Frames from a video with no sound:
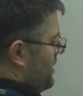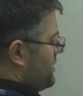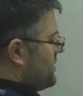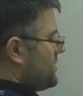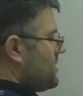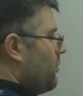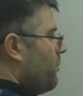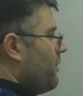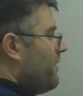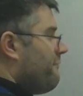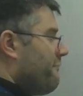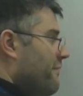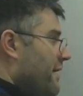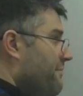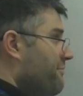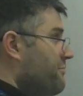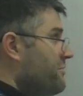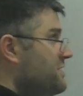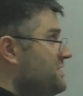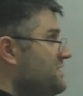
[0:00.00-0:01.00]
So we've
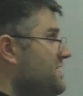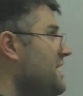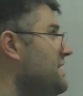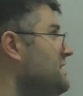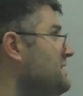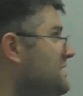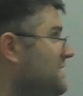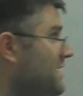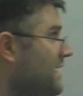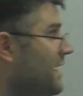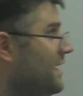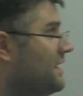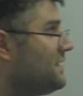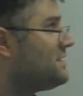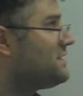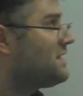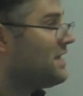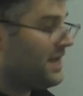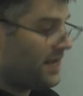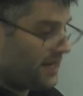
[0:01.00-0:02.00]
represented
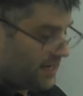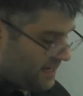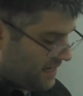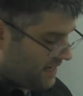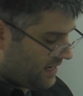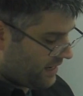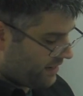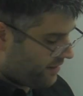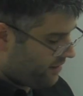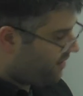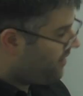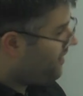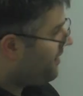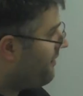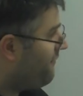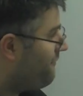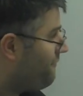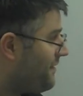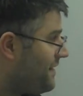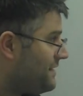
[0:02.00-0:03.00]
here,
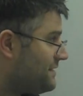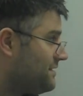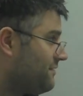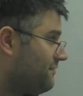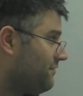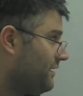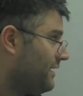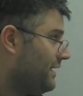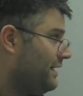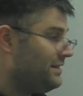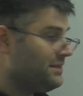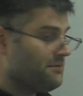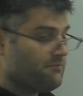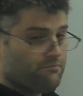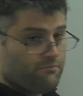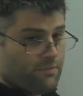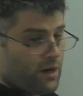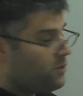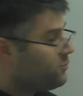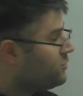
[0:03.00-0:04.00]
effectively, the
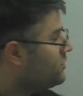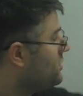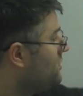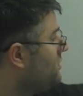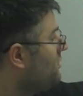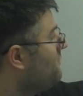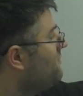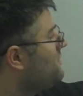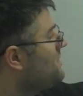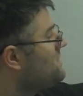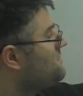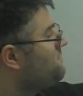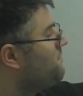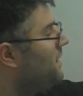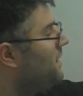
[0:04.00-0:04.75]
motion of this